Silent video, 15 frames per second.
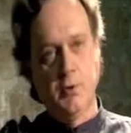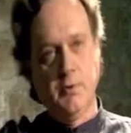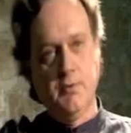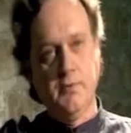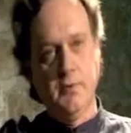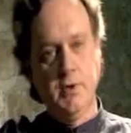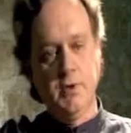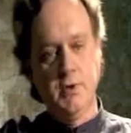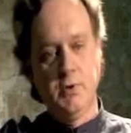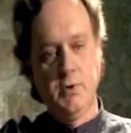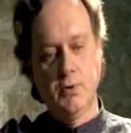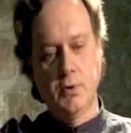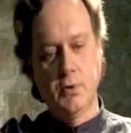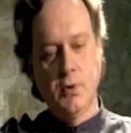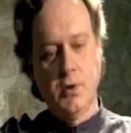of a
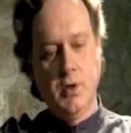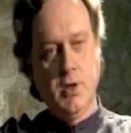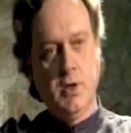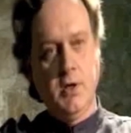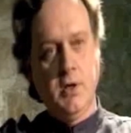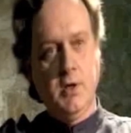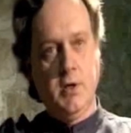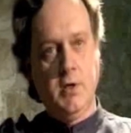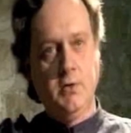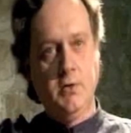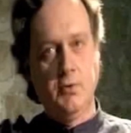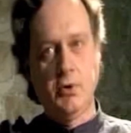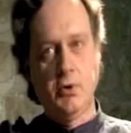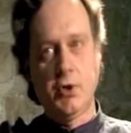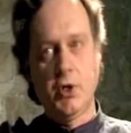singer while
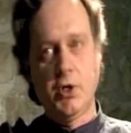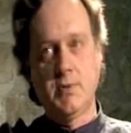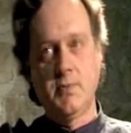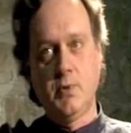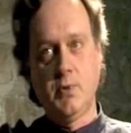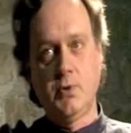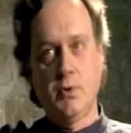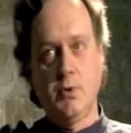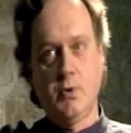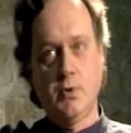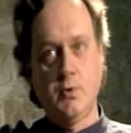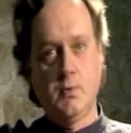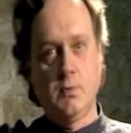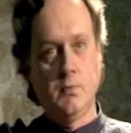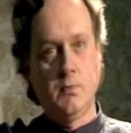singing.
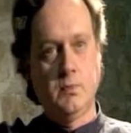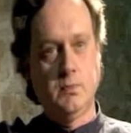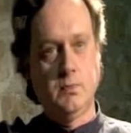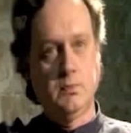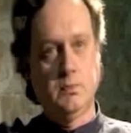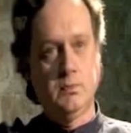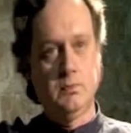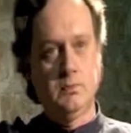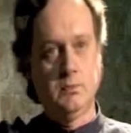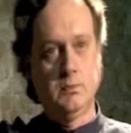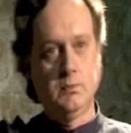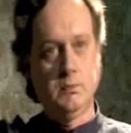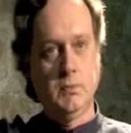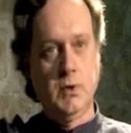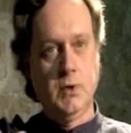The greater the
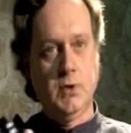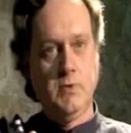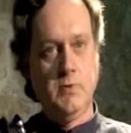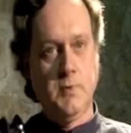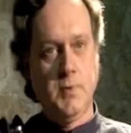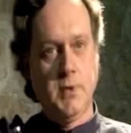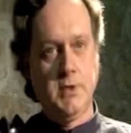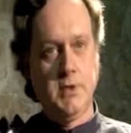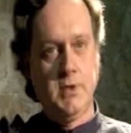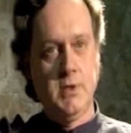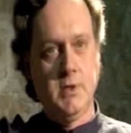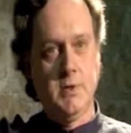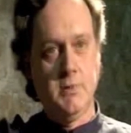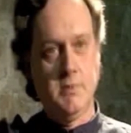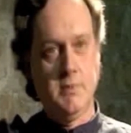pressure of the
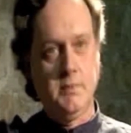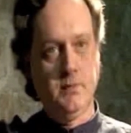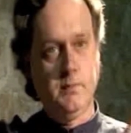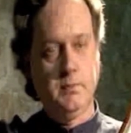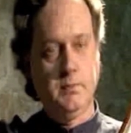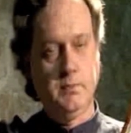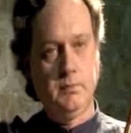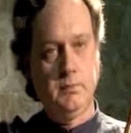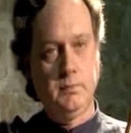index finger,